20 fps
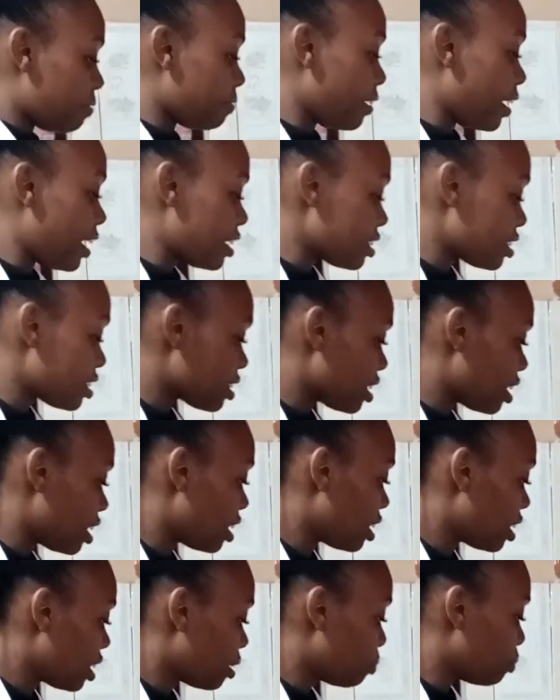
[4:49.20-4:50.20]
And
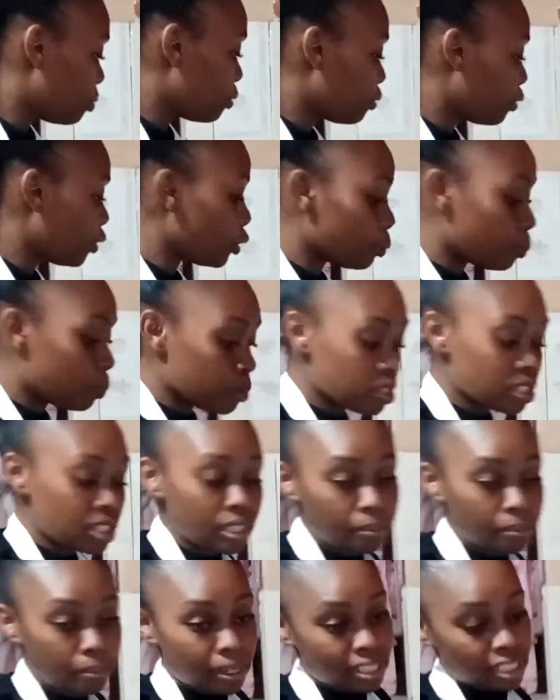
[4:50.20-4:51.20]
first, before
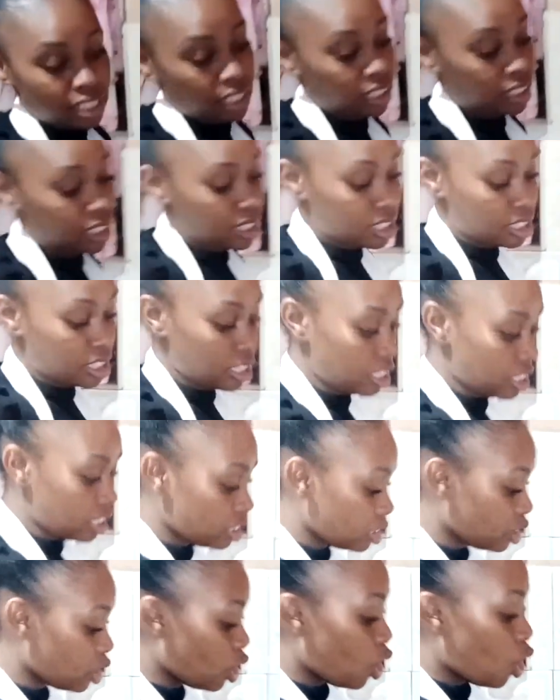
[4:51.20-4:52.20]
you put the butter in the
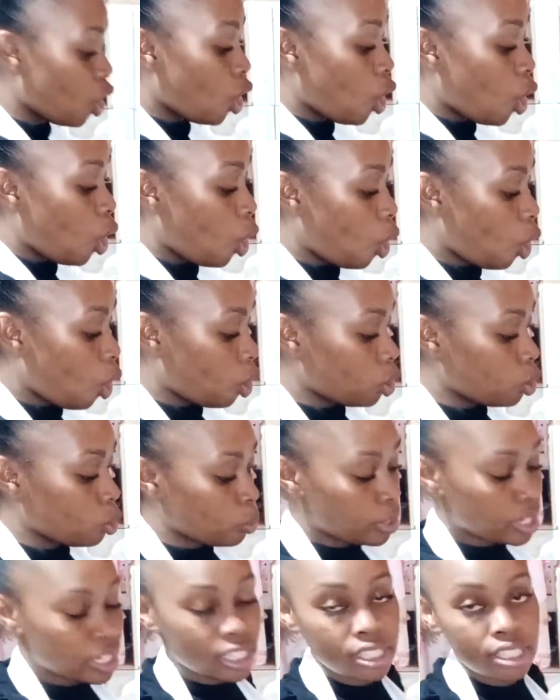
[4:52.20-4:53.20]
tin,
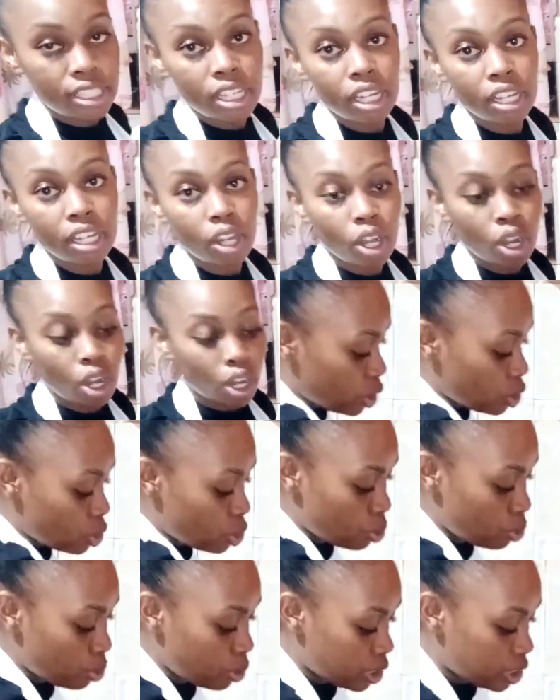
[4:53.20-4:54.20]
always
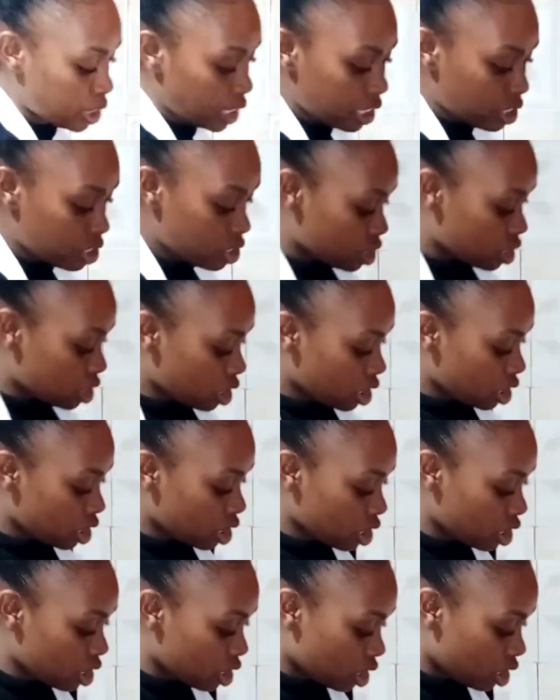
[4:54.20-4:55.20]
make sure that
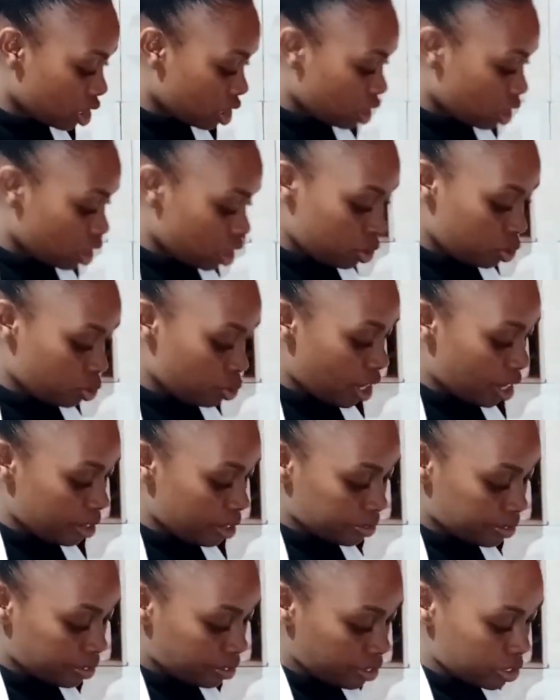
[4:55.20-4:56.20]

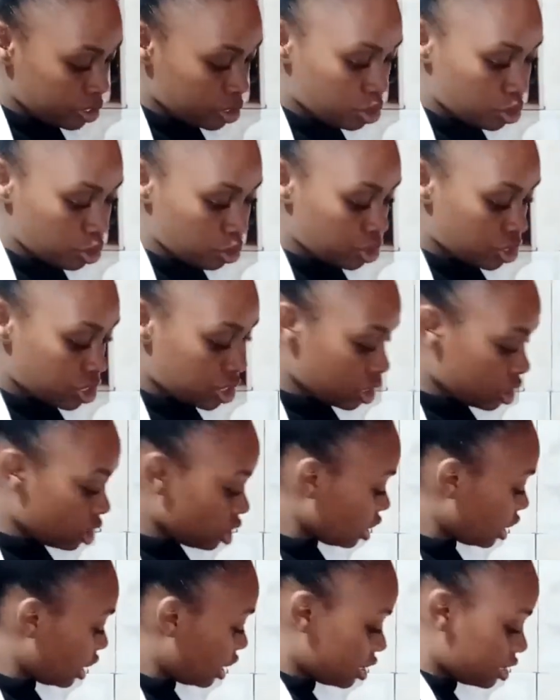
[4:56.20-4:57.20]
you have greased your
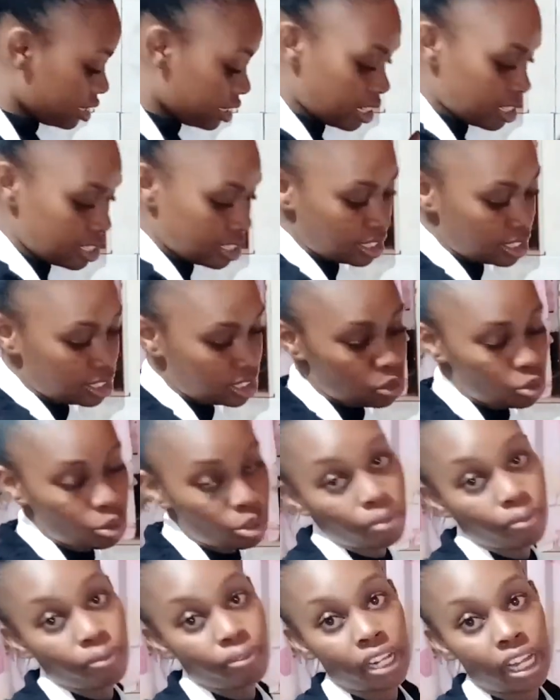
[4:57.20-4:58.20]
tin and
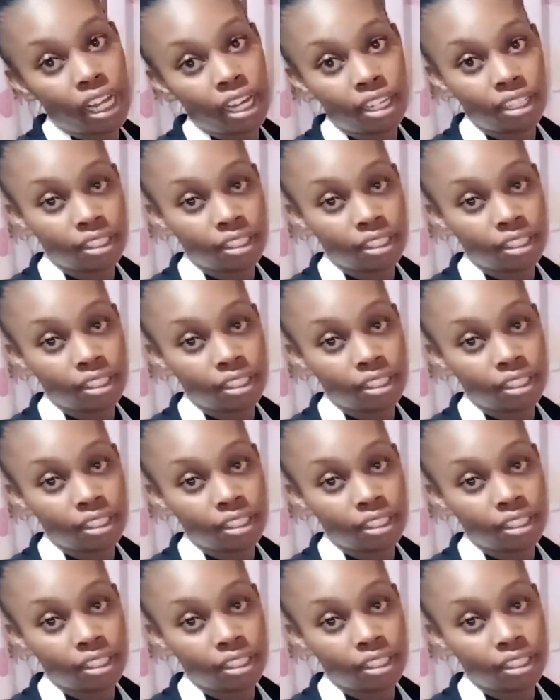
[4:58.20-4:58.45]
dusted it with